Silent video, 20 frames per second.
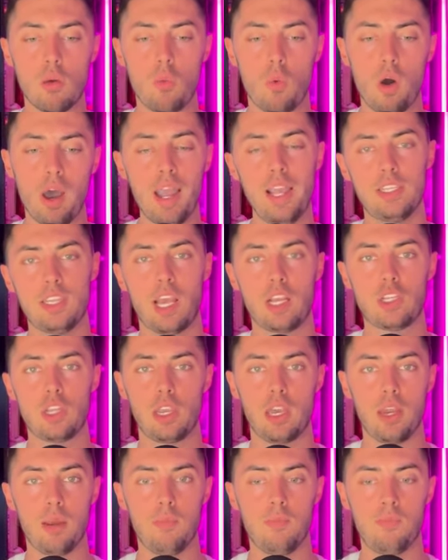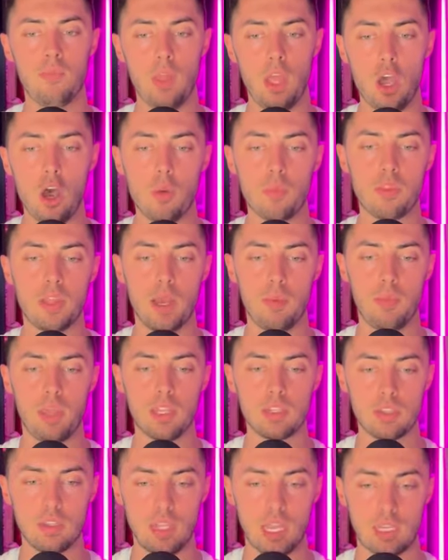why it's actually going to help them get
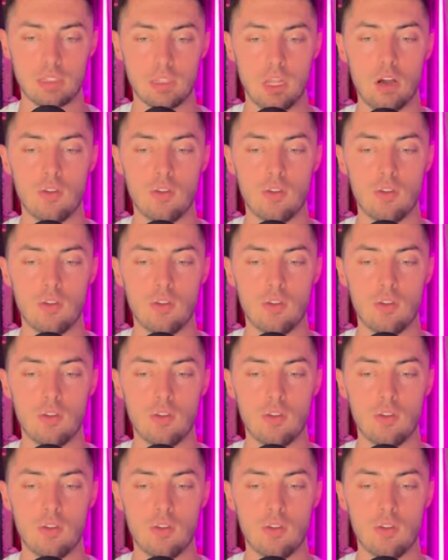to the next